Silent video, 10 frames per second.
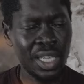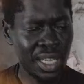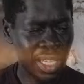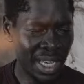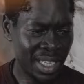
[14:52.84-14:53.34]

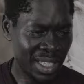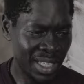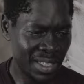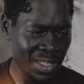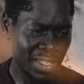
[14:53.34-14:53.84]
like
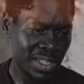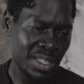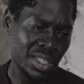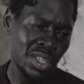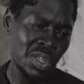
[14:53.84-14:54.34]

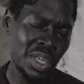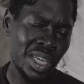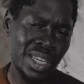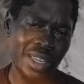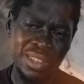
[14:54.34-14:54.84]
this, you
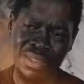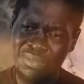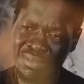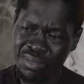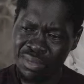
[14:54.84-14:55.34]

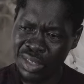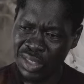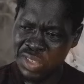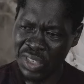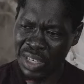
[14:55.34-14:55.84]
can
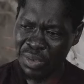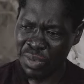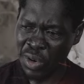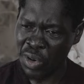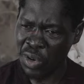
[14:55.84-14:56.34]
drink
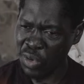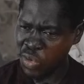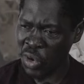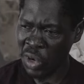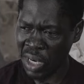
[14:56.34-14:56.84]
more
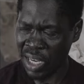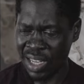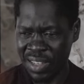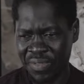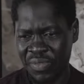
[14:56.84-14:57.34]

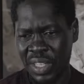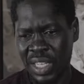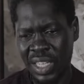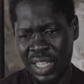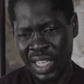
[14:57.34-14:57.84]
water,
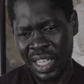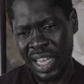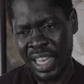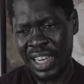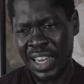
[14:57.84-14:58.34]

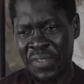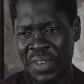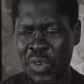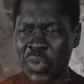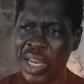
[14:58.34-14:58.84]
in
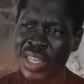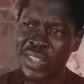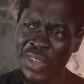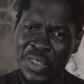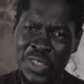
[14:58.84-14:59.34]
different ways
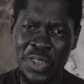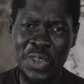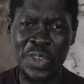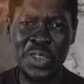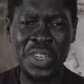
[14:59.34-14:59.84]

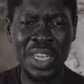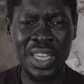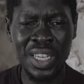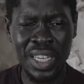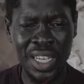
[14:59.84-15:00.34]
also you
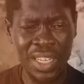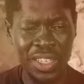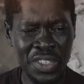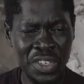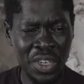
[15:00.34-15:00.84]
can
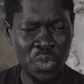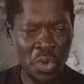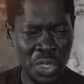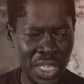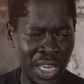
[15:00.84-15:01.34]
drink
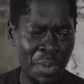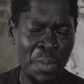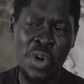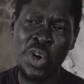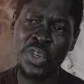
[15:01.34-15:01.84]
water in a
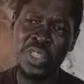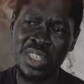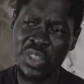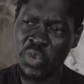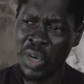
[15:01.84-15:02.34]
more
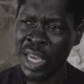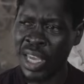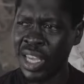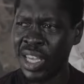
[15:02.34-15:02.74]
conscious way,